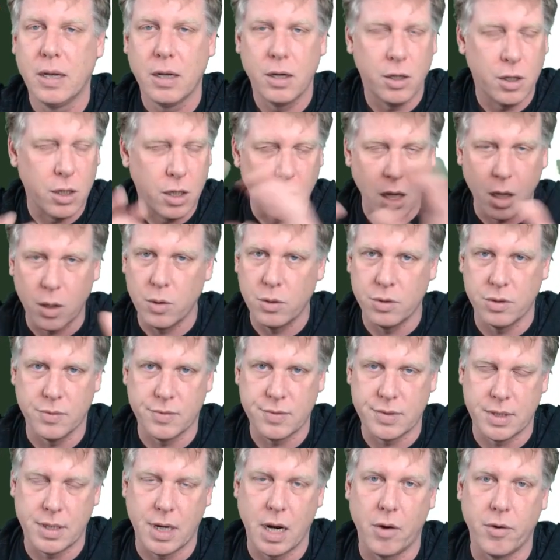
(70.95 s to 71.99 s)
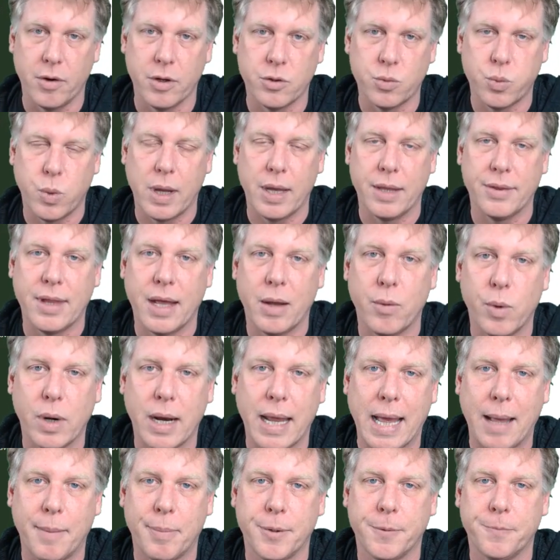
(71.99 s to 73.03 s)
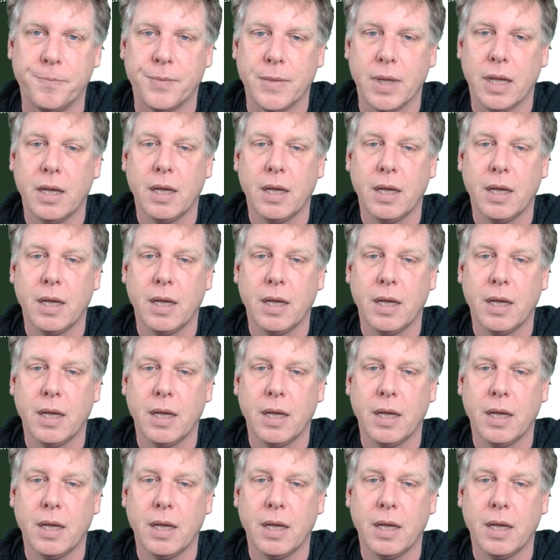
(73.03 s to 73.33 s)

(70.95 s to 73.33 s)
Loads of scenarios where that will happen.